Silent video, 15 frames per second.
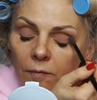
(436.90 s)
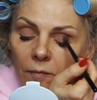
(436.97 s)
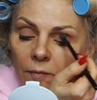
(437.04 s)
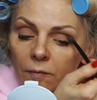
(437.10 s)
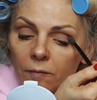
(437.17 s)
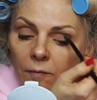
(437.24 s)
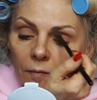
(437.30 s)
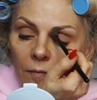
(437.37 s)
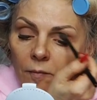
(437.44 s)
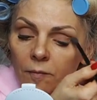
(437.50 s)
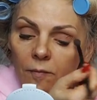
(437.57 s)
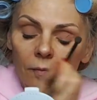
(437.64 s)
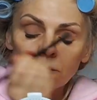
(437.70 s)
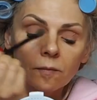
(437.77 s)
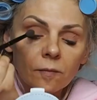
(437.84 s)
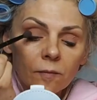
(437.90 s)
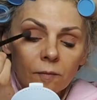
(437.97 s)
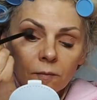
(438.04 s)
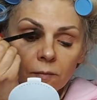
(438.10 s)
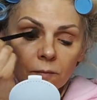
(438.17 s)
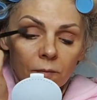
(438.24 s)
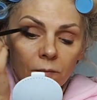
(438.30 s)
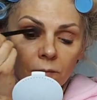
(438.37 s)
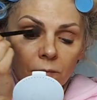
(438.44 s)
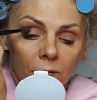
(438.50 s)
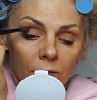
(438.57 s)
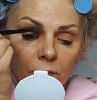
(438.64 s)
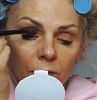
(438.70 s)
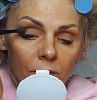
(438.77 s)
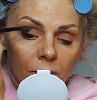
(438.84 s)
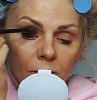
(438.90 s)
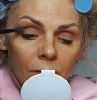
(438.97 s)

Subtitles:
This person isn't speaking.